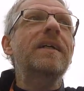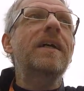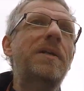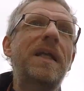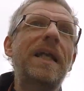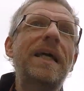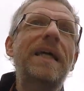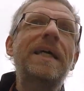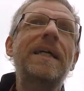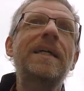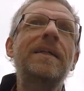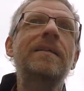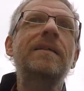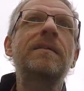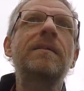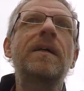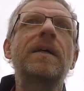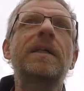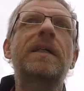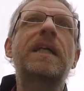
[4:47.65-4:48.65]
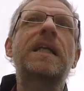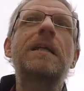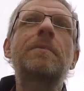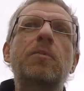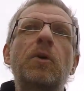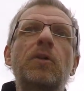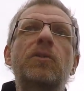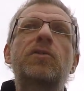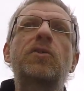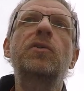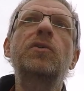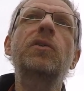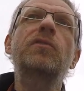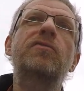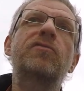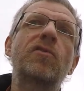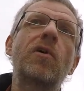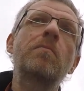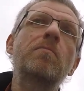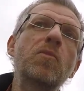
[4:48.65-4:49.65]
play in a clip or two
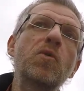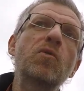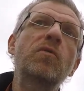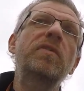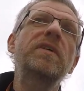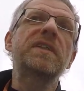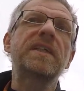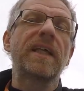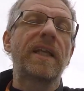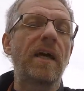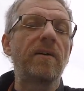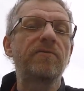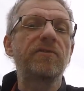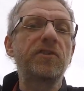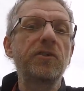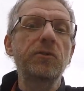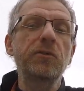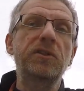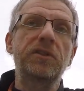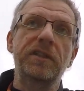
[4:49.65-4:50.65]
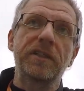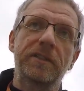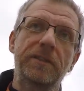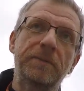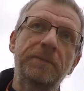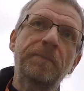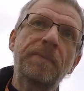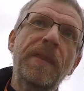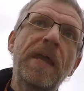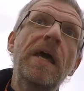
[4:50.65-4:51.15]
from movies that have used it.